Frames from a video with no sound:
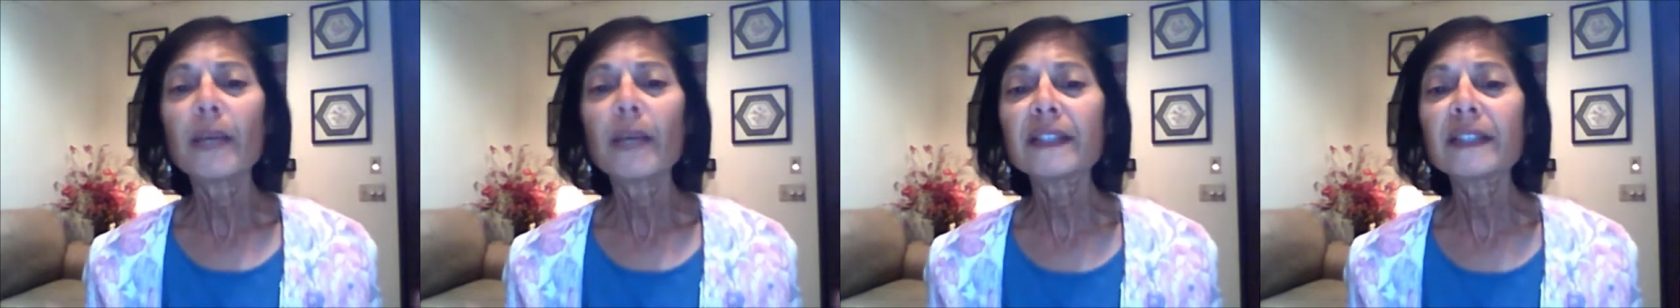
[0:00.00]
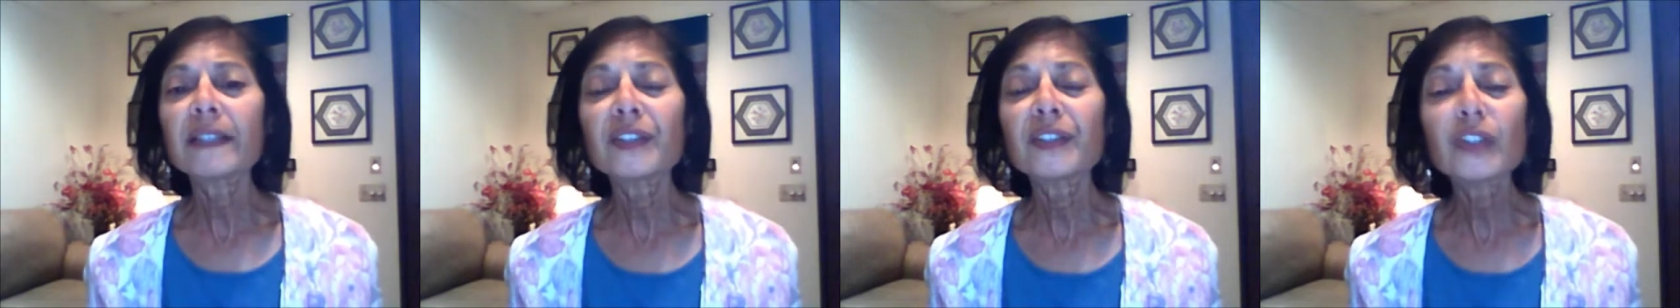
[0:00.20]

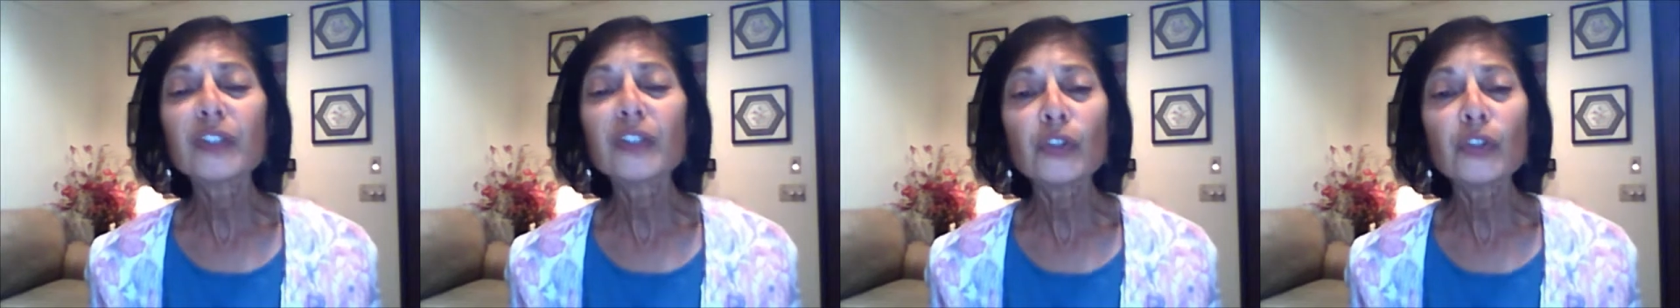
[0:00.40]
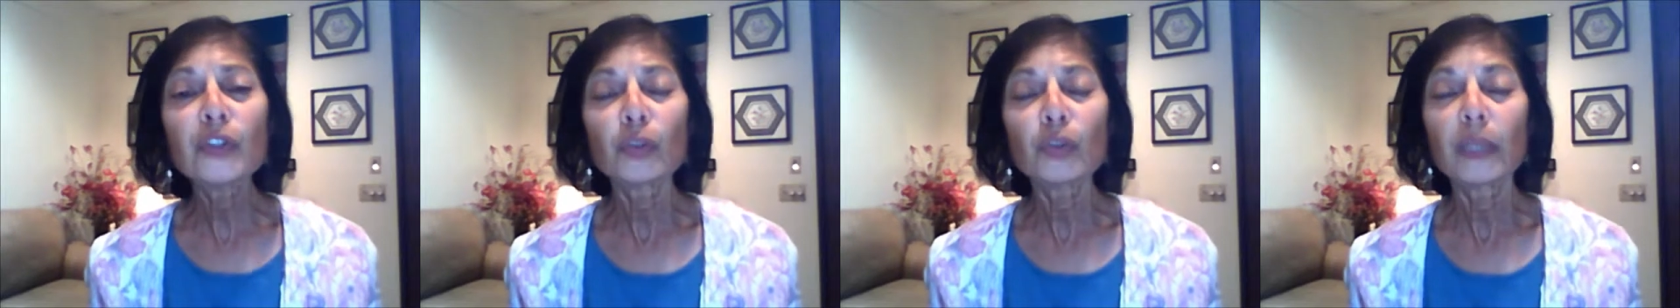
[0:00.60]
might
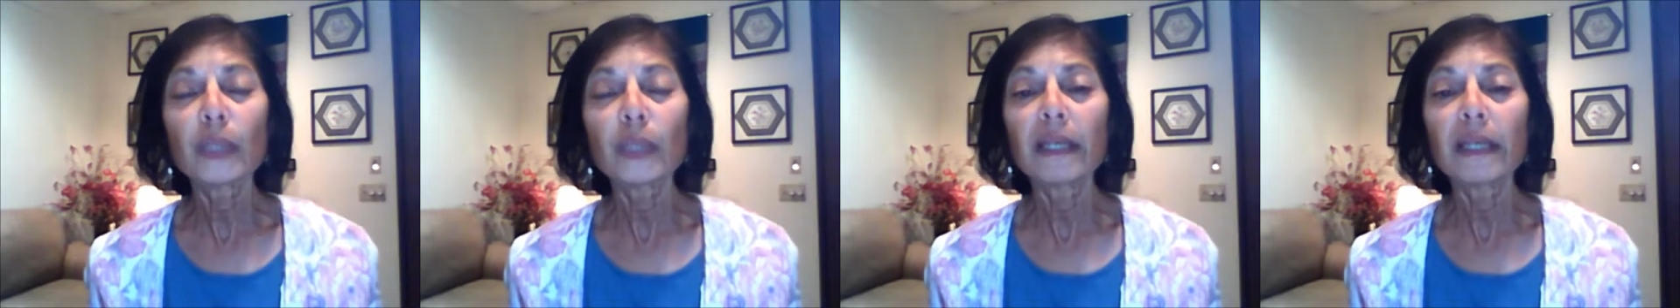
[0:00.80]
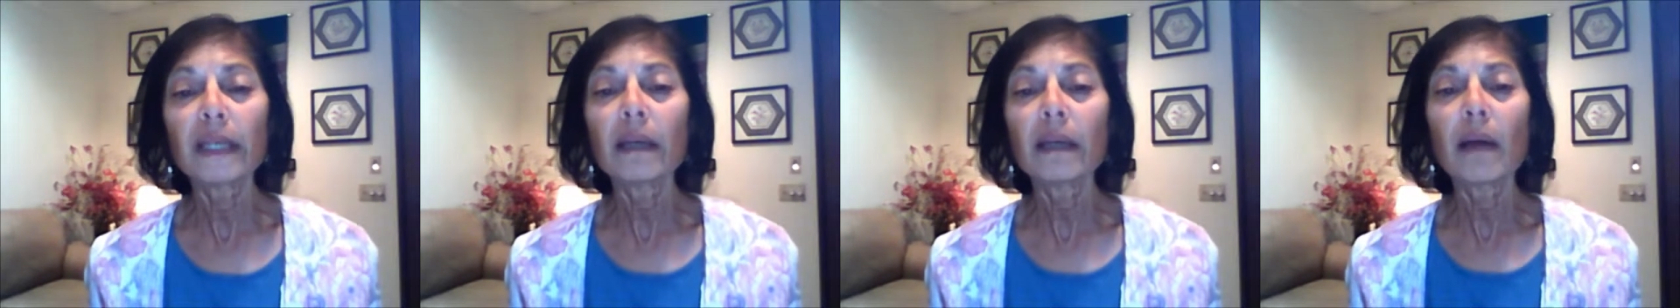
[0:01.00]
still do
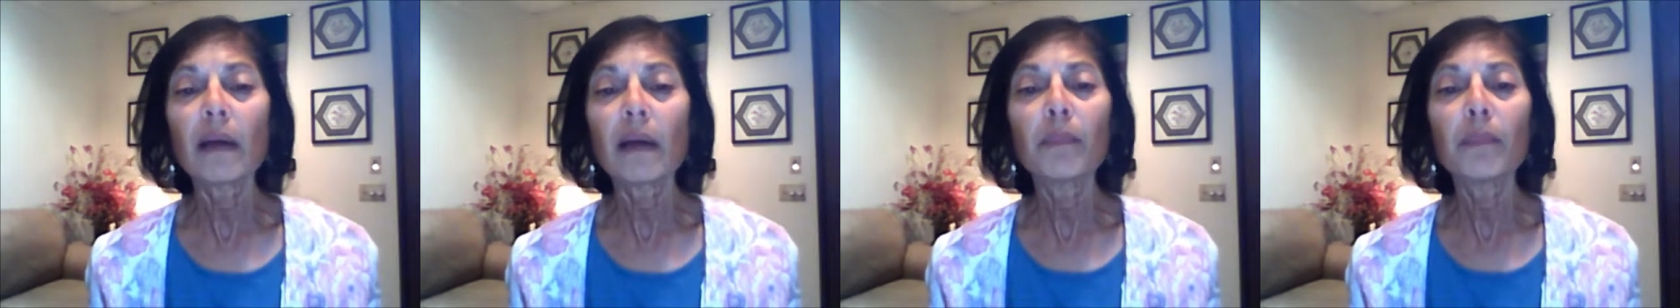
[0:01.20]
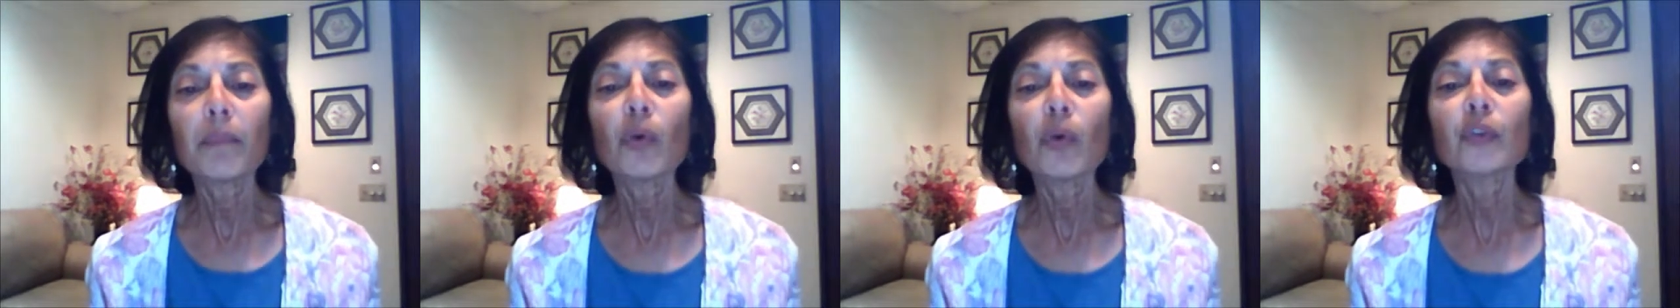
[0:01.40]
it in
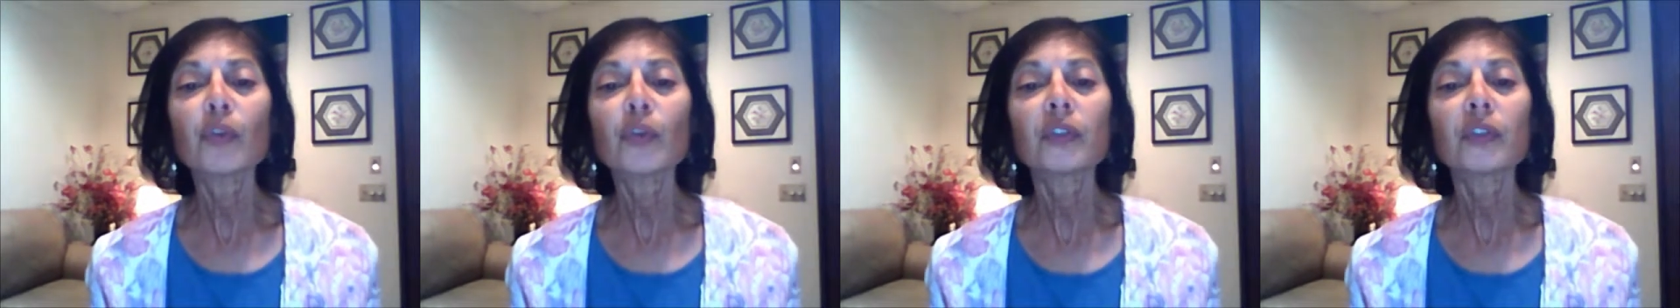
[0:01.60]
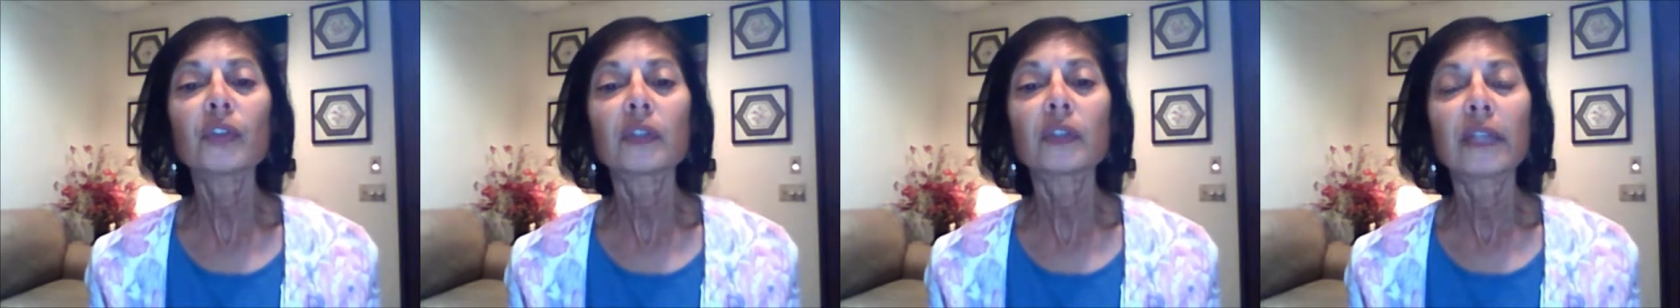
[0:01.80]
our
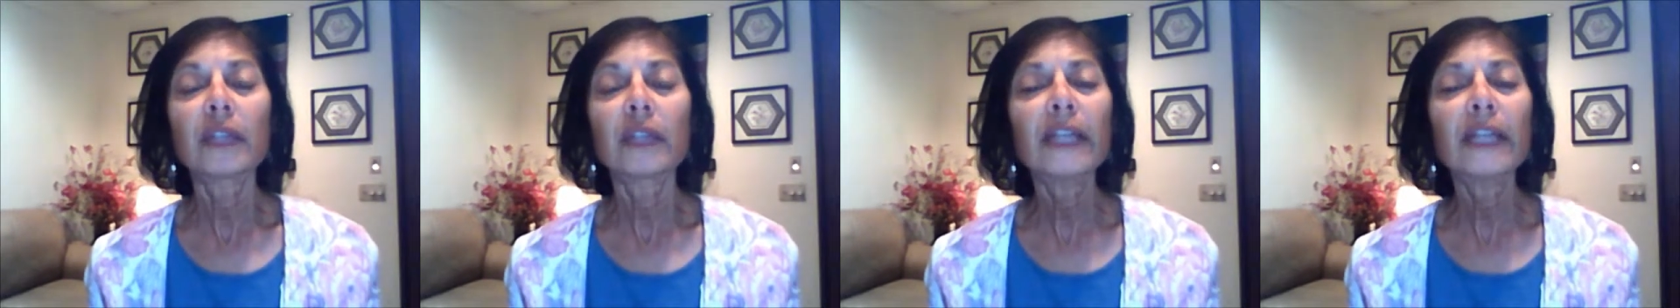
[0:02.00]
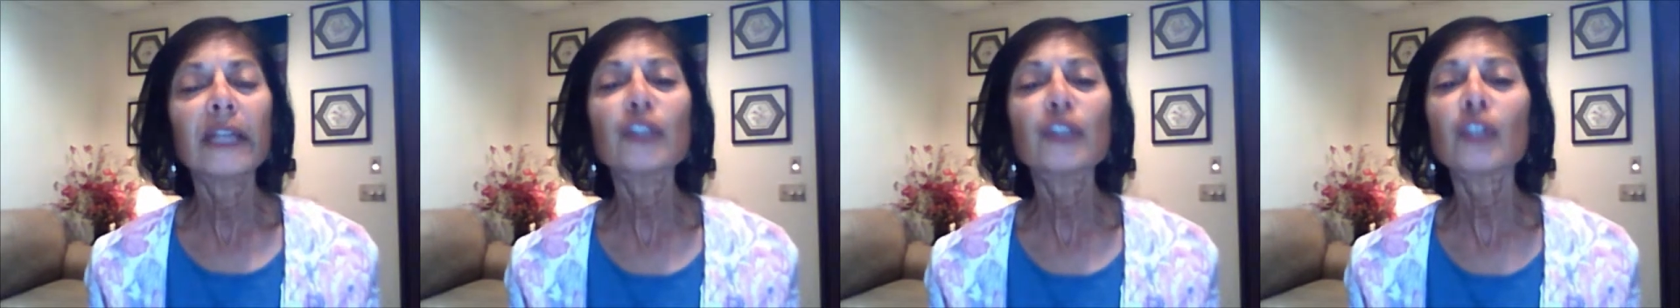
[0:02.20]
most
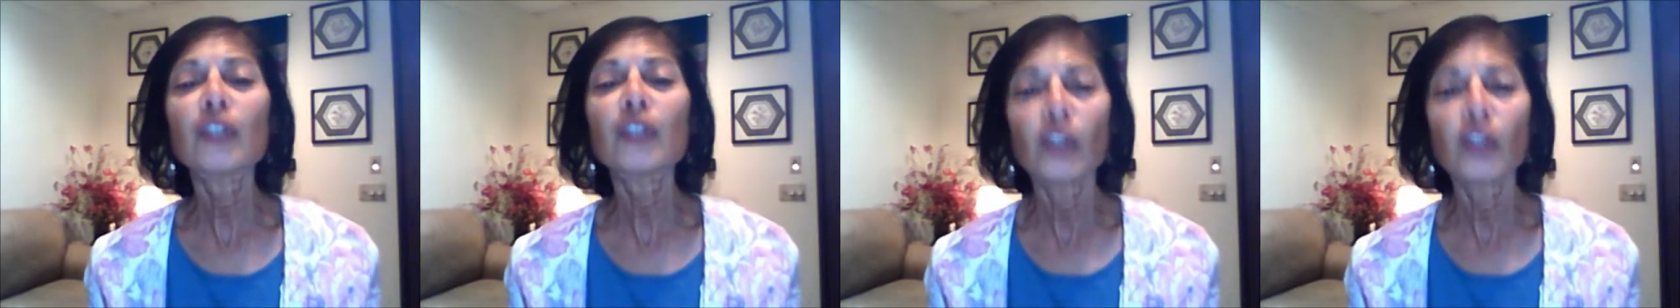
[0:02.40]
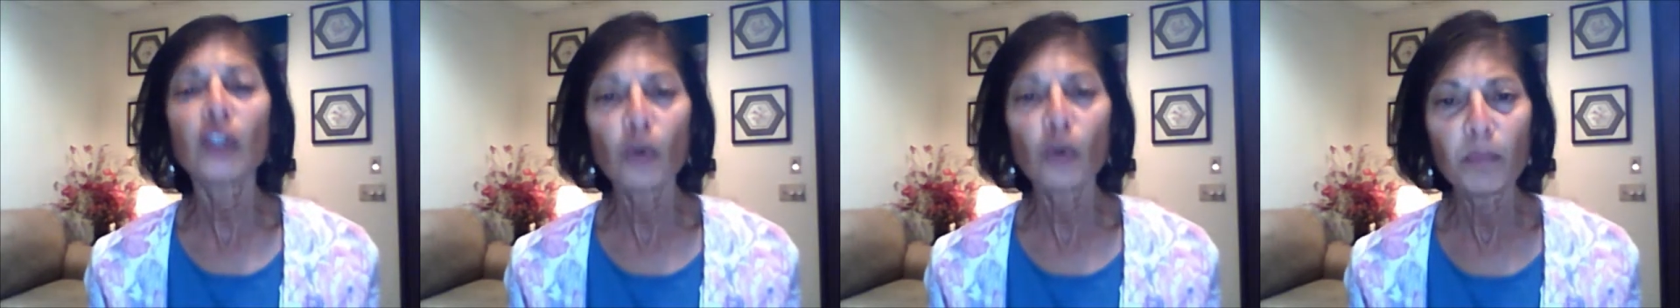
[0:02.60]

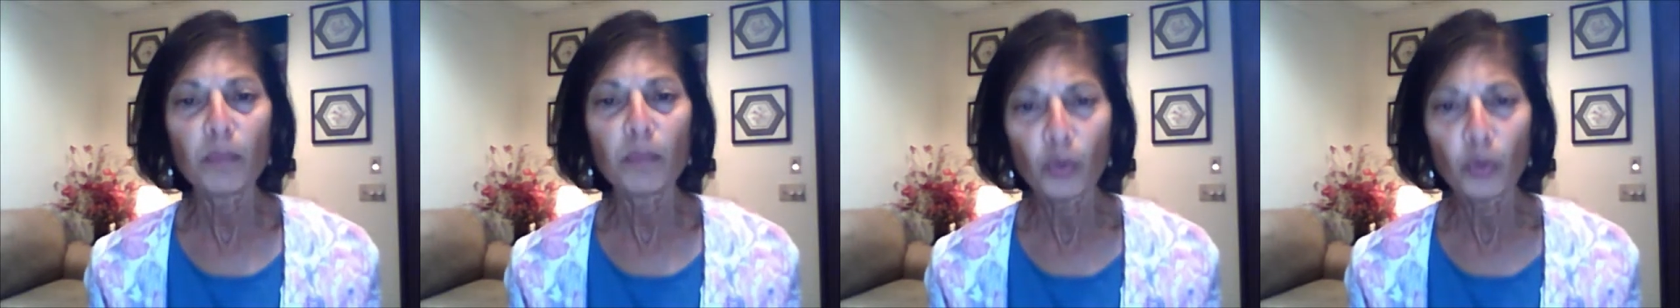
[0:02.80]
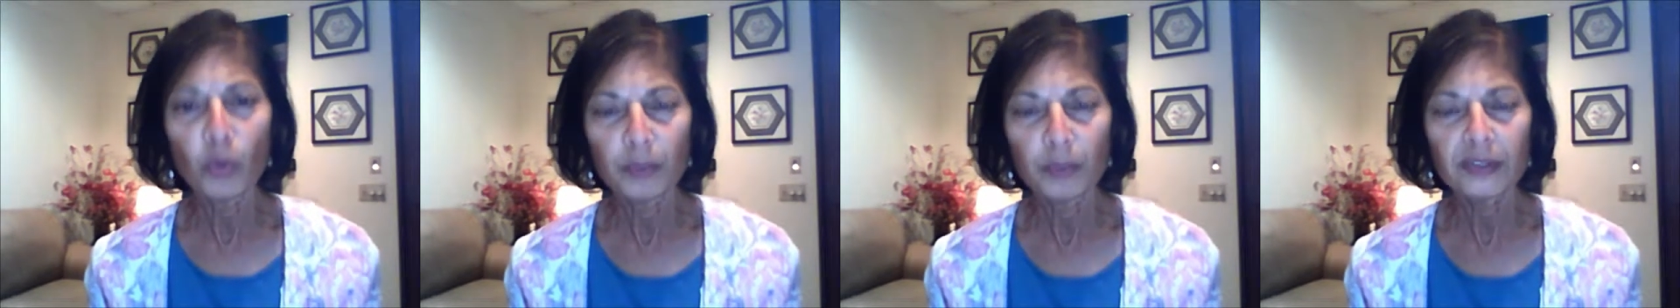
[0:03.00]
insecure
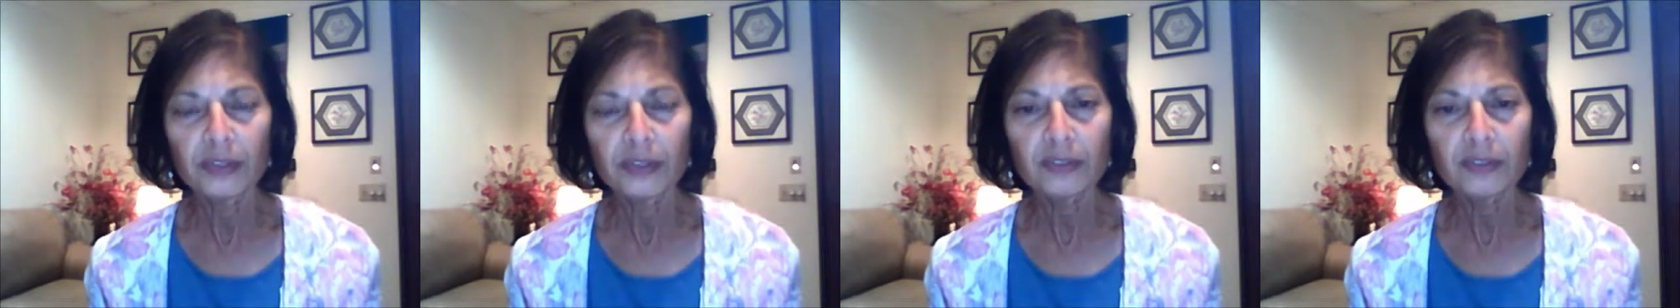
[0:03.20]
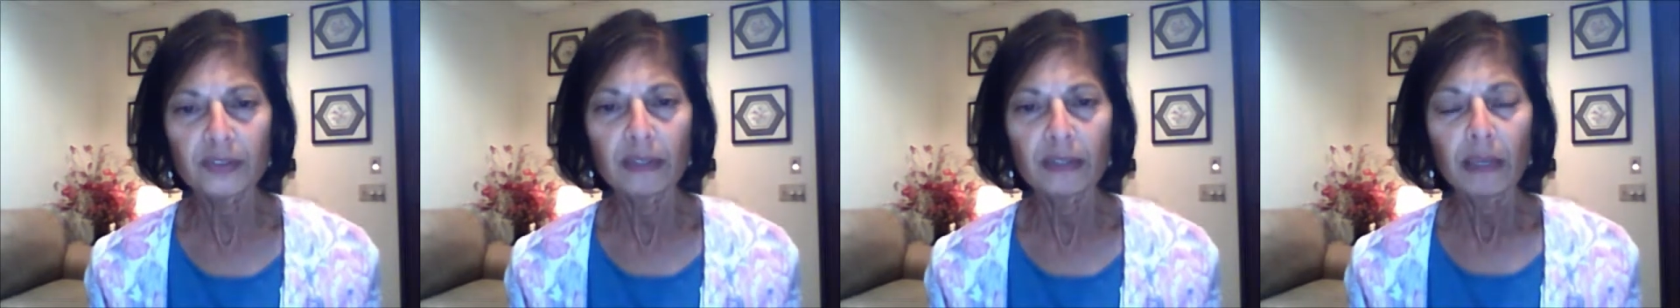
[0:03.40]

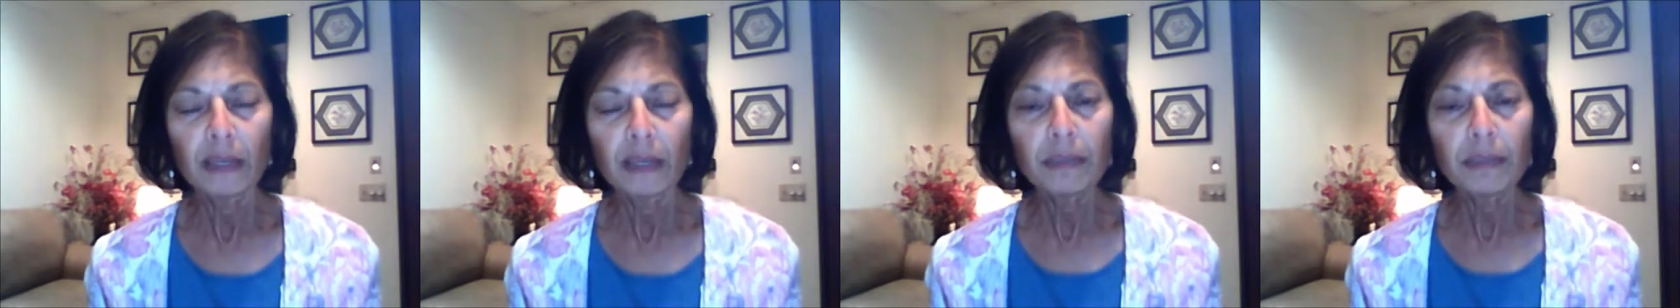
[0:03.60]
moments.